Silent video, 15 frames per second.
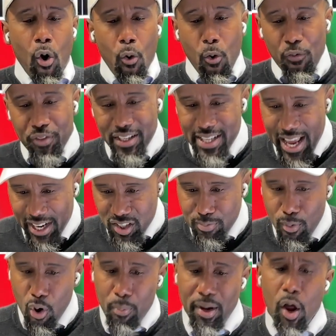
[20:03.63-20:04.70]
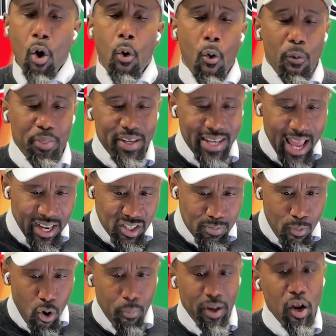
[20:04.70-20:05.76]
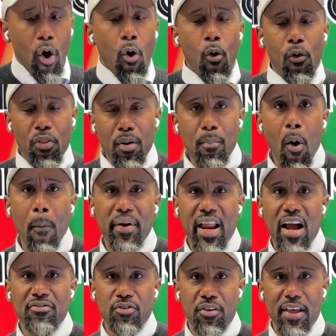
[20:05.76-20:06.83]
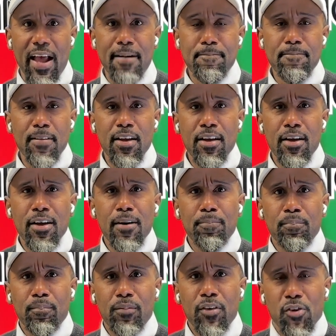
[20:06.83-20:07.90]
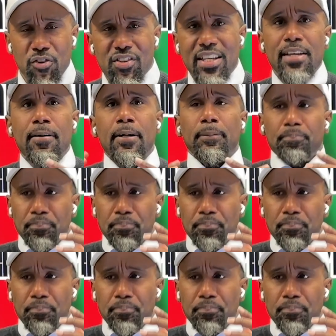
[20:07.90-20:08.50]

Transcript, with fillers: or the next moment or the next moment or the moment after that. You see,